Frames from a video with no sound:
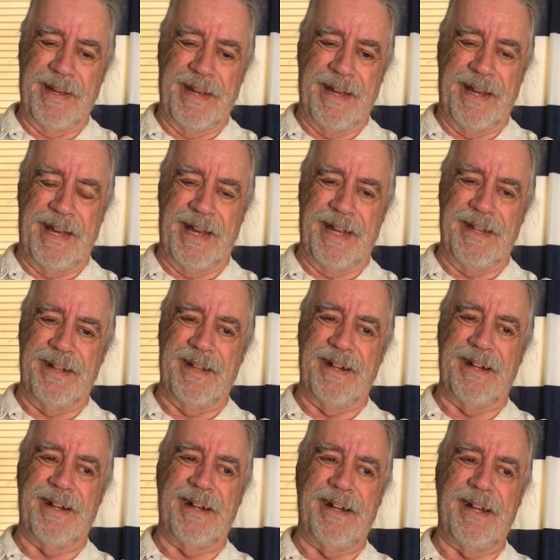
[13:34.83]
And
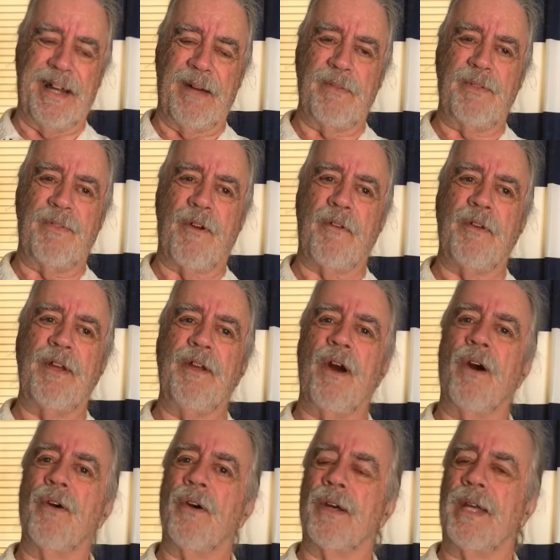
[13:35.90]
I was very
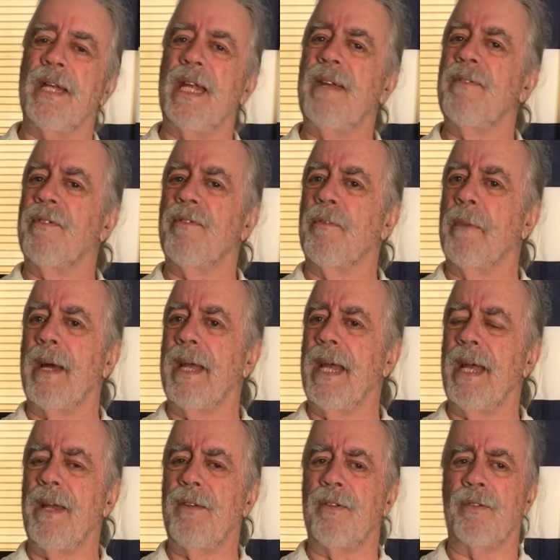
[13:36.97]
young looking, even for my
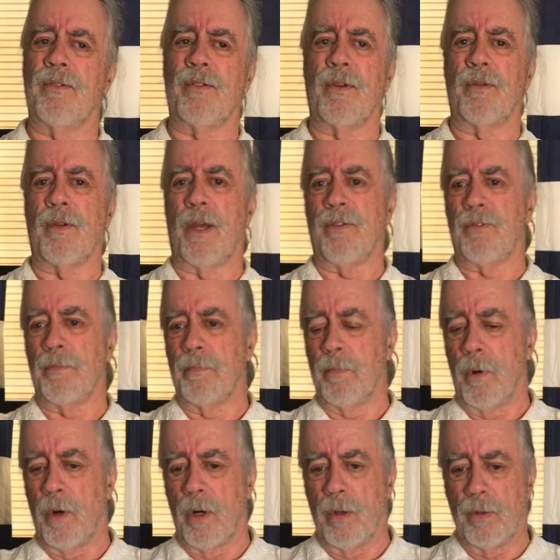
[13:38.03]
age. I was
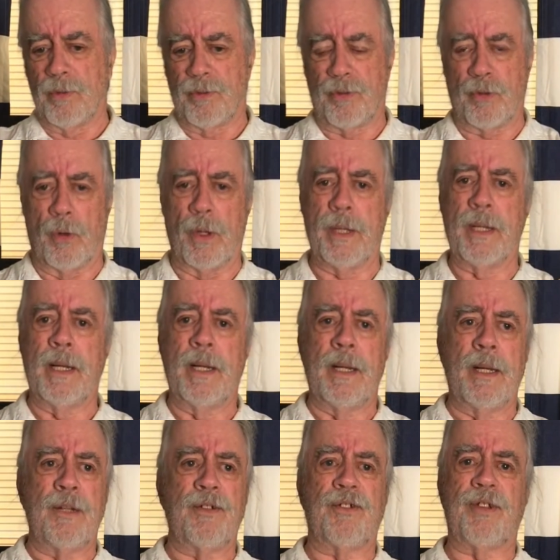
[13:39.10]
small, short,
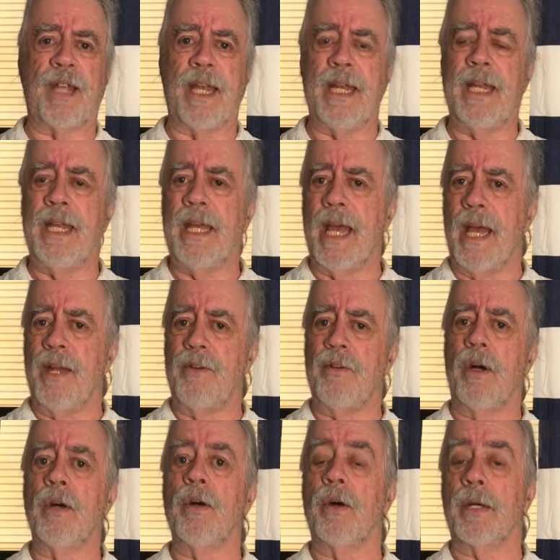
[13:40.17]
skinny, and
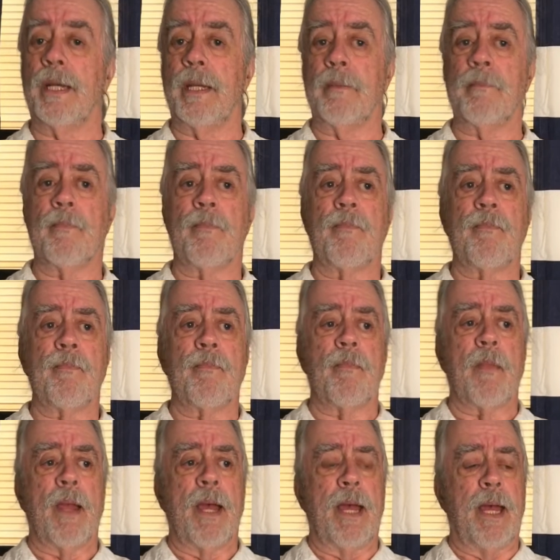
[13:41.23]
young looking.
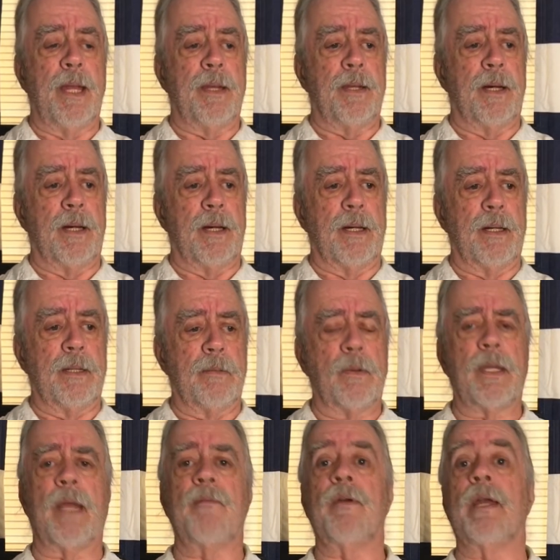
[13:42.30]
And I'll
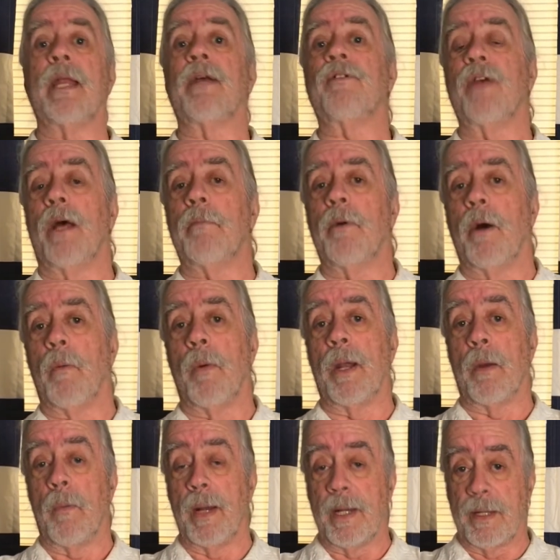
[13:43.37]
give you an example. When I
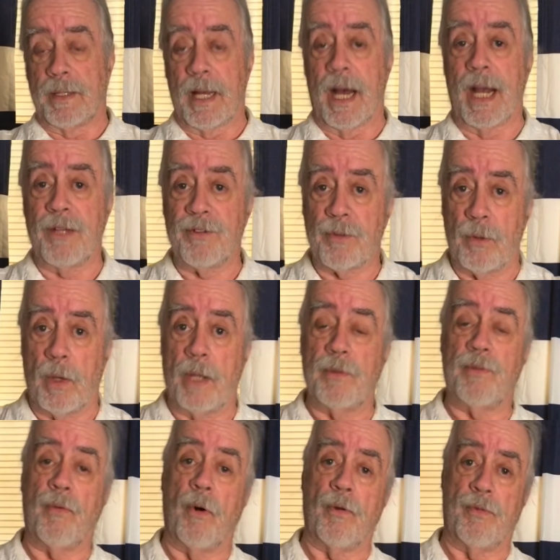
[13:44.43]
went into high school, I was
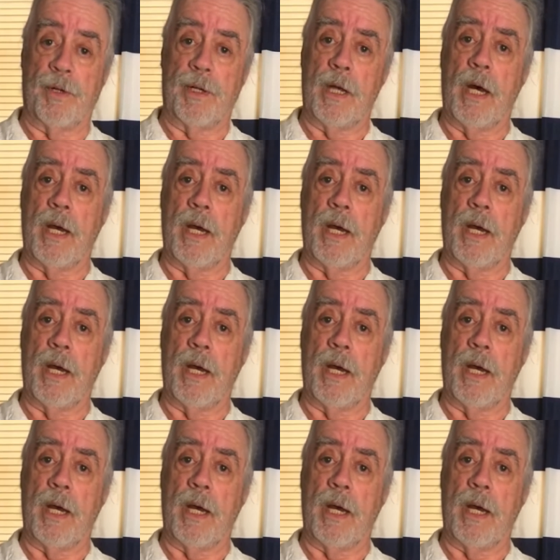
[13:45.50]
4'9".